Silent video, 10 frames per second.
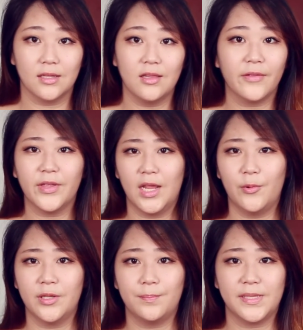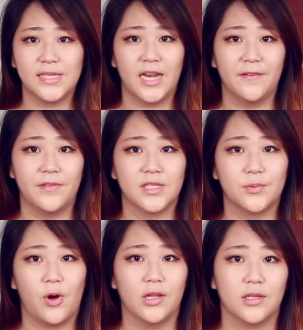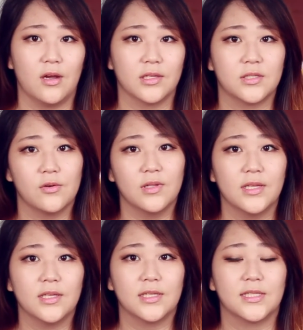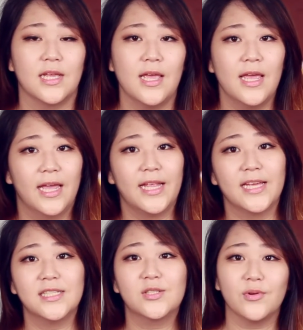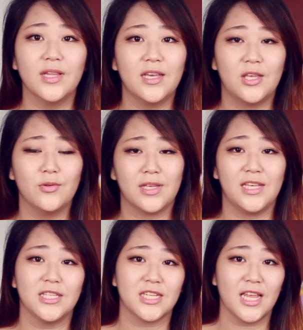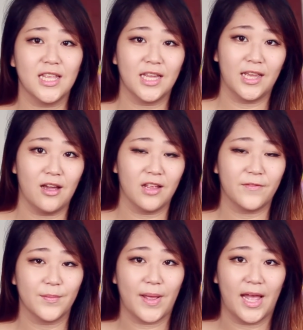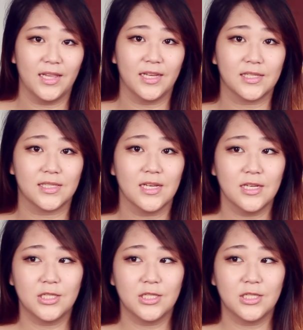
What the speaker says: Not that I wouldn't be sad if this wallet got stolen, because it has this really cute keychain that I got from Alex.